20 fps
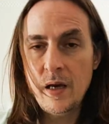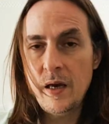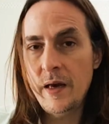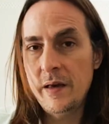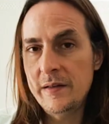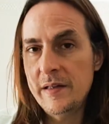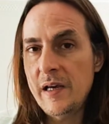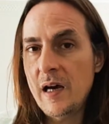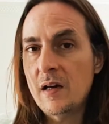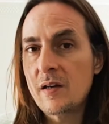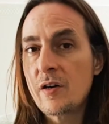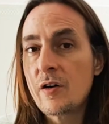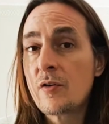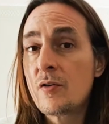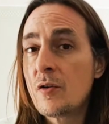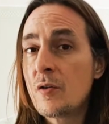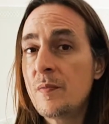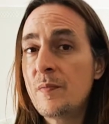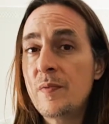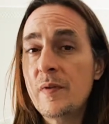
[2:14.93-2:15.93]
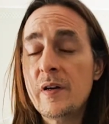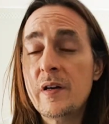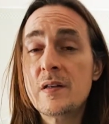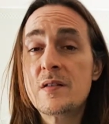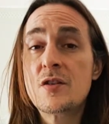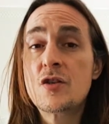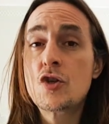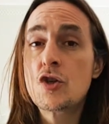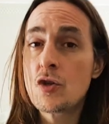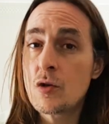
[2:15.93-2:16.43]
And the other group
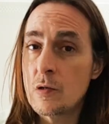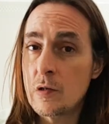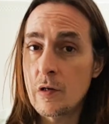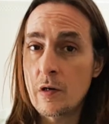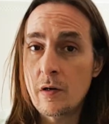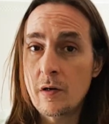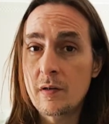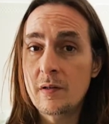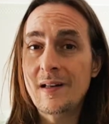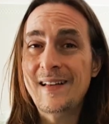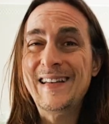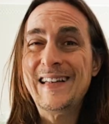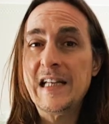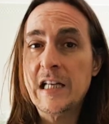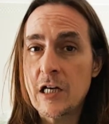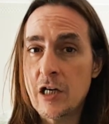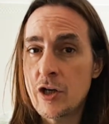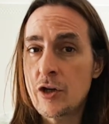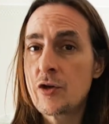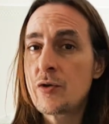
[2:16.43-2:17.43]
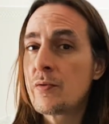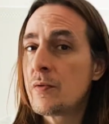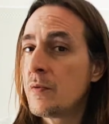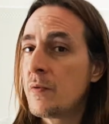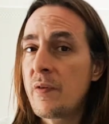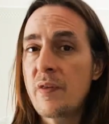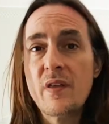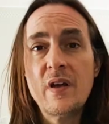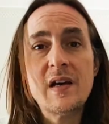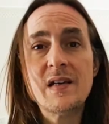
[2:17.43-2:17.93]
is sure that their
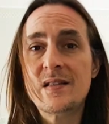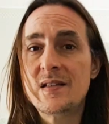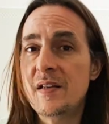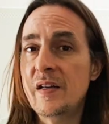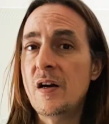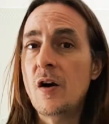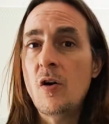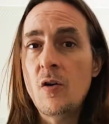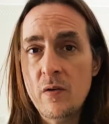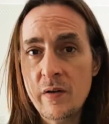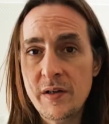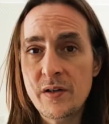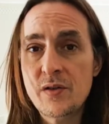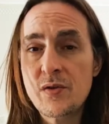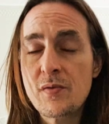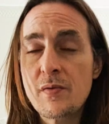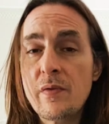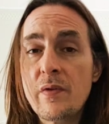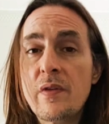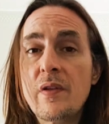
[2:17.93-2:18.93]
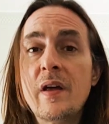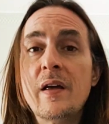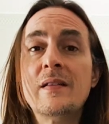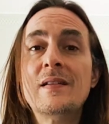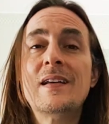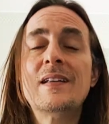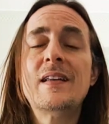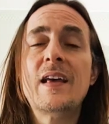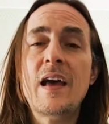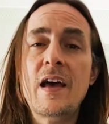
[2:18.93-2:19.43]
truth is the only truth, and
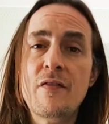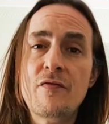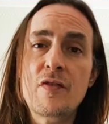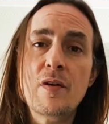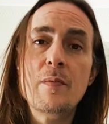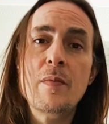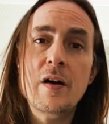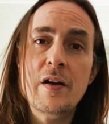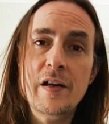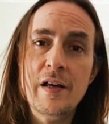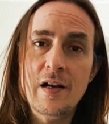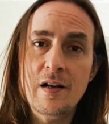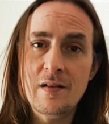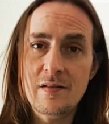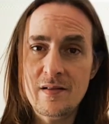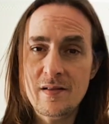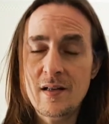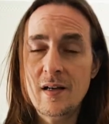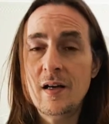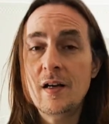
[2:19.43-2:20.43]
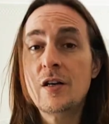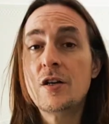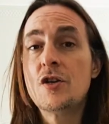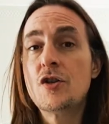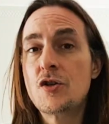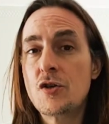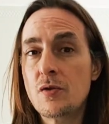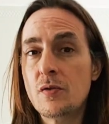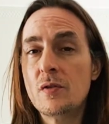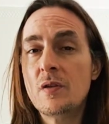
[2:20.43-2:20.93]
that everybody else
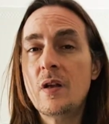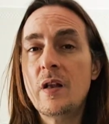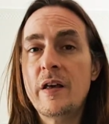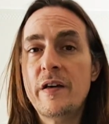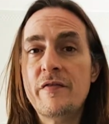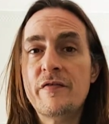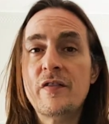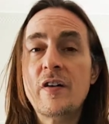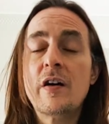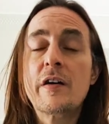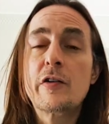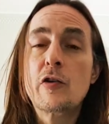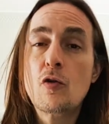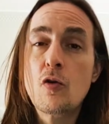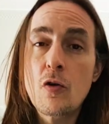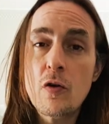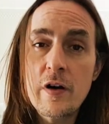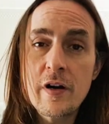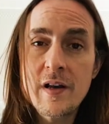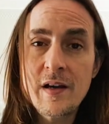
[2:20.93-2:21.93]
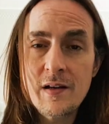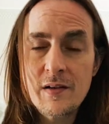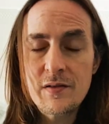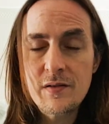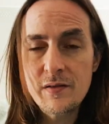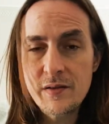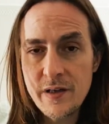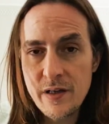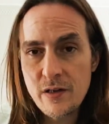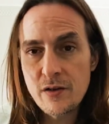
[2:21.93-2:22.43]
should live according
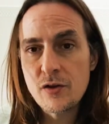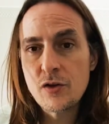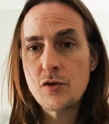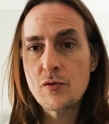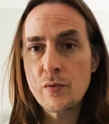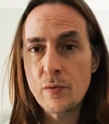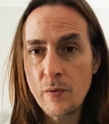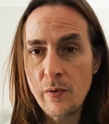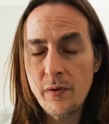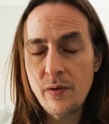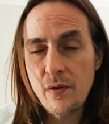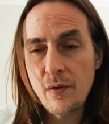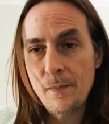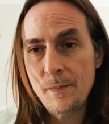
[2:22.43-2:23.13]
to their truth.